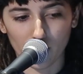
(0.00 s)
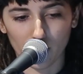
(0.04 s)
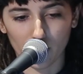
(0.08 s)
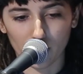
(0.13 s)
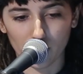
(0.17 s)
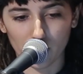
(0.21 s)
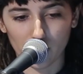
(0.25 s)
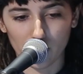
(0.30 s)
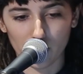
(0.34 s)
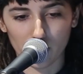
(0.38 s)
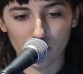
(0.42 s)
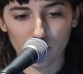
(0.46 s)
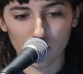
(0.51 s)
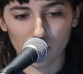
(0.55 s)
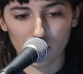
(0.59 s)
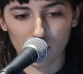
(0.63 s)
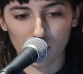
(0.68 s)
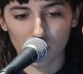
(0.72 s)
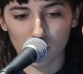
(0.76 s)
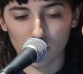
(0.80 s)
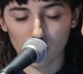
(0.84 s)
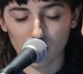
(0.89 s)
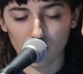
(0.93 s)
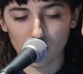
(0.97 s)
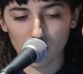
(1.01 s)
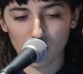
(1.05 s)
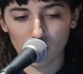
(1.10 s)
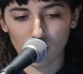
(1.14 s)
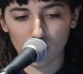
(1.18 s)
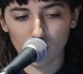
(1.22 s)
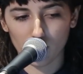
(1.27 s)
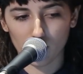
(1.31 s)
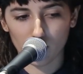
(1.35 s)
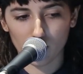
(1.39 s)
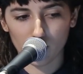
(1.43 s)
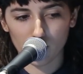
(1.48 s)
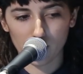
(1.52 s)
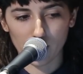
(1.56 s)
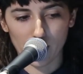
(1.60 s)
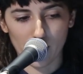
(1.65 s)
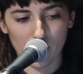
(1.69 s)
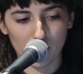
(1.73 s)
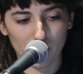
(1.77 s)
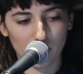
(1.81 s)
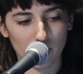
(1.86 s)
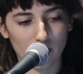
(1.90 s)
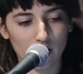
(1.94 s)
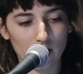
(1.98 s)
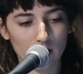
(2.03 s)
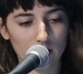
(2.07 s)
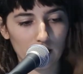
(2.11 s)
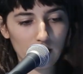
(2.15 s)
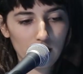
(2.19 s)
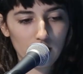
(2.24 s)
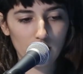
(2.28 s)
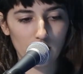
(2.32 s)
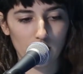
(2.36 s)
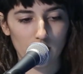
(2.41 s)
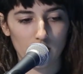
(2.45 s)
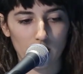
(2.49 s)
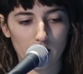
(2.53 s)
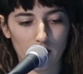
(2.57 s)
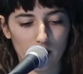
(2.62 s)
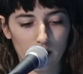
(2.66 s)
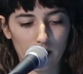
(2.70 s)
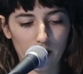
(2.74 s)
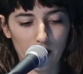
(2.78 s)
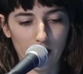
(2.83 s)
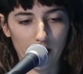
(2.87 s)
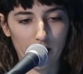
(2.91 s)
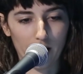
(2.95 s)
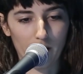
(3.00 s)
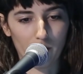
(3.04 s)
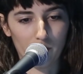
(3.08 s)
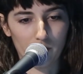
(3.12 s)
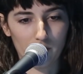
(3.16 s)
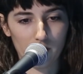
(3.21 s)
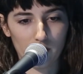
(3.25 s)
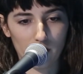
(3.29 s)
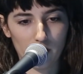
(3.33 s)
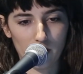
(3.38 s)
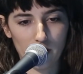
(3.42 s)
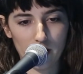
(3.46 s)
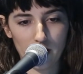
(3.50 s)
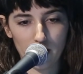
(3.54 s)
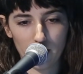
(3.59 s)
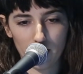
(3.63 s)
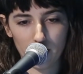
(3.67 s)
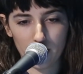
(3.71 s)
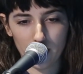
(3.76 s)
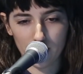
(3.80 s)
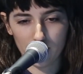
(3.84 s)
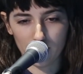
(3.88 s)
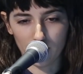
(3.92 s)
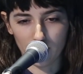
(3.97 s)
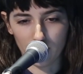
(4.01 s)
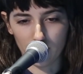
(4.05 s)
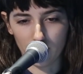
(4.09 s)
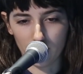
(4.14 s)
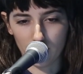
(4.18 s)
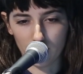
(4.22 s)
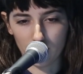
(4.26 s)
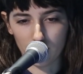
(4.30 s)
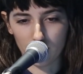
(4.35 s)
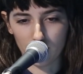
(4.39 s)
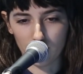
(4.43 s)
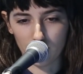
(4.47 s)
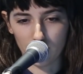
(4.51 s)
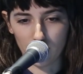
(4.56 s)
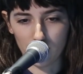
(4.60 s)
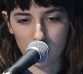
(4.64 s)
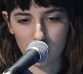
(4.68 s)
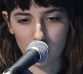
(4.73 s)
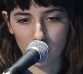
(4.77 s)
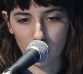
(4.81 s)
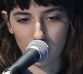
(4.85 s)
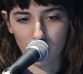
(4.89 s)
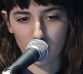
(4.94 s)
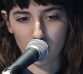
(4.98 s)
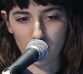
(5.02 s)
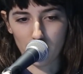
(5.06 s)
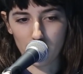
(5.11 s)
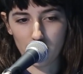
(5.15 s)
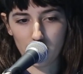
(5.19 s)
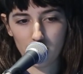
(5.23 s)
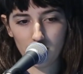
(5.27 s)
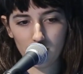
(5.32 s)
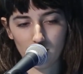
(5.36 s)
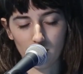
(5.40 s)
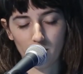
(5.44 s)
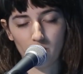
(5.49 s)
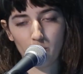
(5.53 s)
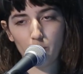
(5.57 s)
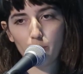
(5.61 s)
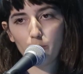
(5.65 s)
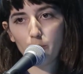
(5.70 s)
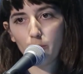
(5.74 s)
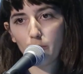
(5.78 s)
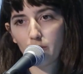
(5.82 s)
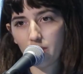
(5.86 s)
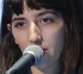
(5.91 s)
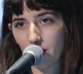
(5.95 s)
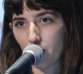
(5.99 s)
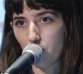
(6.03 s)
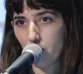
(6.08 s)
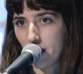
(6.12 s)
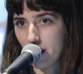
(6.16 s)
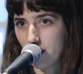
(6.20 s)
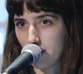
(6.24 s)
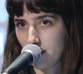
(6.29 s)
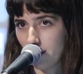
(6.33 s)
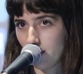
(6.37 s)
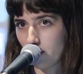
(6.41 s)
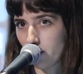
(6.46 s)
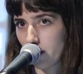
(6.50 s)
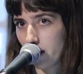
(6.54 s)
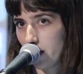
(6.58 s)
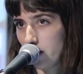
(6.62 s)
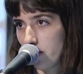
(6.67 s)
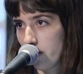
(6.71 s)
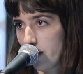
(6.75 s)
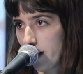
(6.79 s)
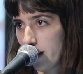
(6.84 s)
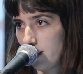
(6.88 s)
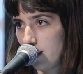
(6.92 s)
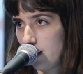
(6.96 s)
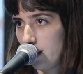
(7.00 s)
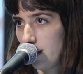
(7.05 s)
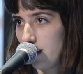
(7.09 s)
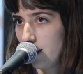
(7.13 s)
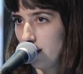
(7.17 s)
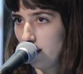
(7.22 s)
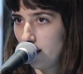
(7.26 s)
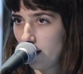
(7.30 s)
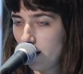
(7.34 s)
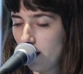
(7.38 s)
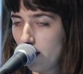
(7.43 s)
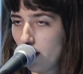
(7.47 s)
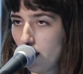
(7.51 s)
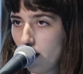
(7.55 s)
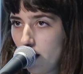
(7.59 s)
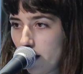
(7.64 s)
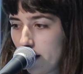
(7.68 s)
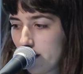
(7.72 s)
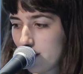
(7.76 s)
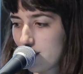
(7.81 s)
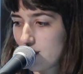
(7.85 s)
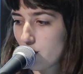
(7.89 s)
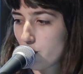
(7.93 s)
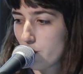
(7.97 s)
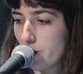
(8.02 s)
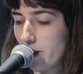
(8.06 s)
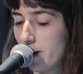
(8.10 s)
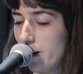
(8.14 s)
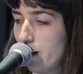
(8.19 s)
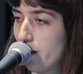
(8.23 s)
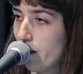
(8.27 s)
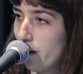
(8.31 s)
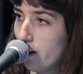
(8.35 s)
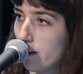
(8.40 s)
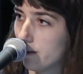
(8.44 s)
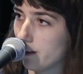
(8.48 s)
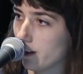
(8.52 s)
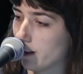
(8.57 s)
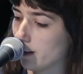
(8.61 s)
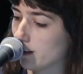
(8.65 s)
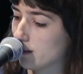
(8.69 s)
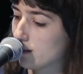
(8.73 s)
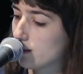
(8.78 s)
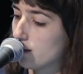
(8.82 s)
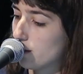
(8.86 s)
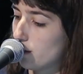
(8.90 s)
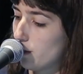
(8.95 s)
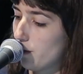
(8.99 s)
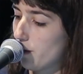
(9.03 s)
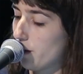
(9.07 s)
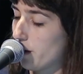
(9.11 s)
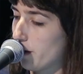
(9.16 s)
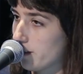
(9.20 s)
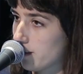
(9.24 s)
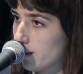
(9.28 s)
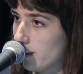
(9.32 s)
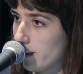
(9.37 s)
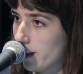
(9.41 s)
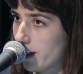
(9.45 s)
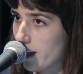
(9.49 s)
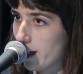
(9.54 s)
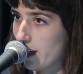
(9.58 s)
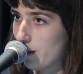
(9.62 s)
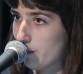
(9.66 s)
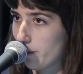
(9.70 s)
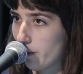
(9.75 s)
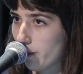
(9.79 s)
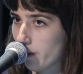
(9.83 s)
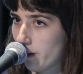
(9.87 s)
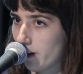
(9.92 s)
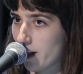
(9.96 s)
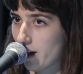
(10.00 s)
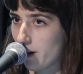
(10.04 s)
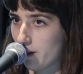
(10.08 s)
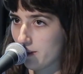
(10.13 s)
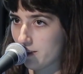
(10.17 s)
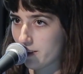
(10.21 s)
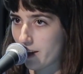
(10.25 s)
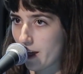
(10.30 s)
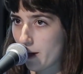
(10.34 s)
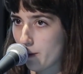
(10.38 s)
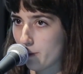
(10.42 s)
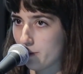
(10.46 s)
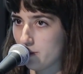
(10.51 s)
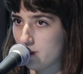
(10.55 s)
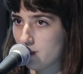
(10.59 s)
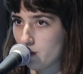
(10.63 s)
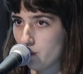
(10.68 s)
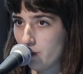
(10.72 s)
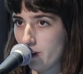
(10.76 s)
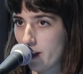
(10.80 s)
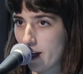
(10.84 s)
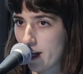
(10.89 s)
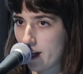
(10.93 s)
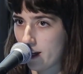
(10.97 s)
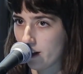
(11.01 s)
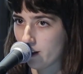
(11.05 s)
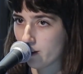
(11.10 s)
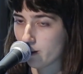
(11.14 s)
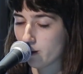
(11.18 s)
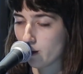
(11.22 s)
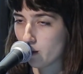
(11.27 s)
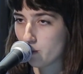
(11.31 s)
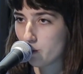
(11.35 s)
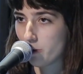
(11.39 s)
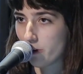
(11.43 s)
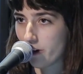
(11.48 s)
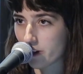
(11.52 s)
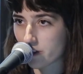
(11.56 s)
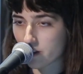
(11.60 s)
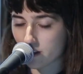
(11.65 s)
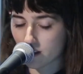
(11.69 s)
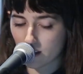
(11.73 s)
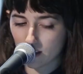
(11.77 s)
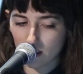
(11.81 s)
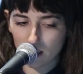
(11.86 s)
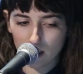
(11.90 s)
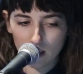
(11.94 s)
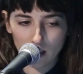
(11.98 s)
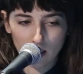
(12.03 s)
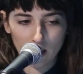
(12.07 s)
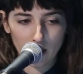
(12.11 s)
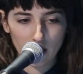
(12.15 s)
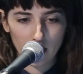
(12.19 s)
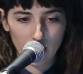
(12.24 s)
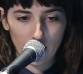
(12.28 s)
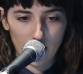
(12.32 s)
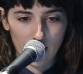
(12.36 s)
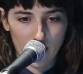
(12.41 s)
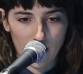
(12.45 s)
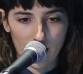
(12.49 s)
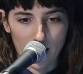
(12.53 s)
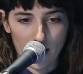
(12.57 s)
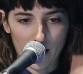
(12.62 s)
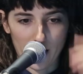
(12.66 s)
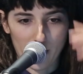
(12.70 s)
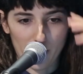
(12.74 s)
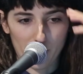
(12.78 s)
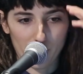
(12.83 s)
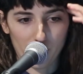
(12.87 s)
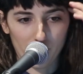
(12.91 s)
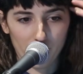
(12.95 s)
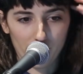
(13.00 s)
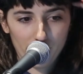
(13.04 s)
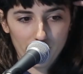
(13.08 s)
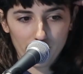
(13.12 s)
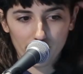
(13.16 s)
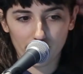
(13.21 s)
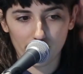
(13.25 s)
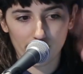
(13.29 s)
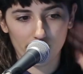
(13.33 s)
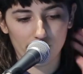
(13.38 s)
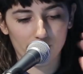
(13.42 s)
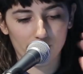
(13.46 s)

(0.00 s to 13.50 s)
onto sampler. So here it is on its own. So what that means is when I dragged it in, it spread it over all the notes on the keyboard, and I was able to play a chord progression. So